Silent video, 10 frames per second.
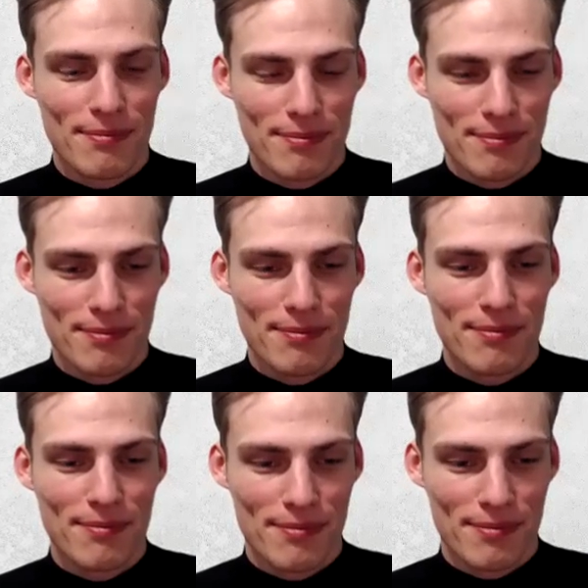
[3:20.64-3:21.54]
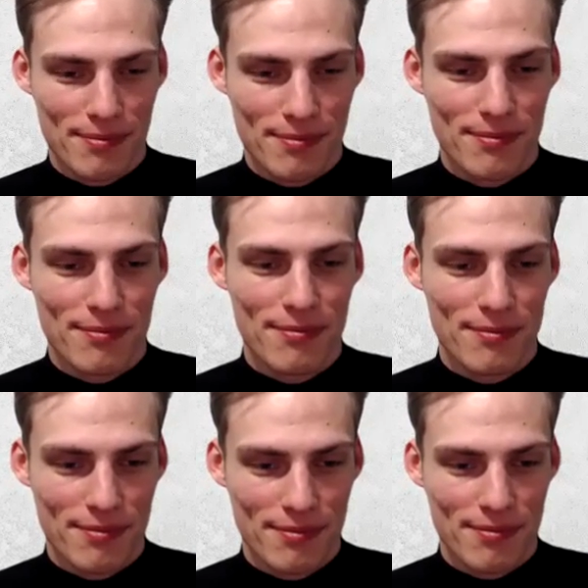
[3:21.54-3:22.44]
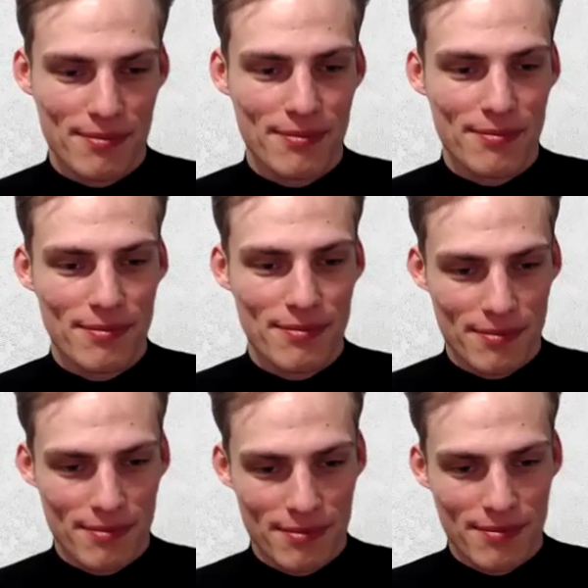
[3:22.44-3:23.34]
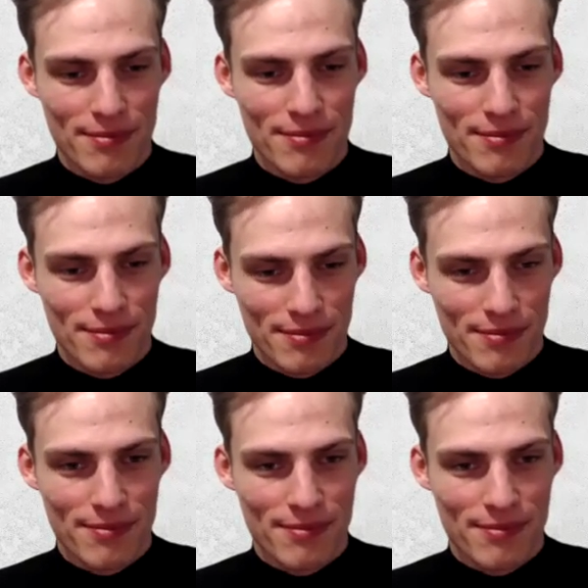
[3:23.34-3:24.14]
No words are spoken by the person on screen.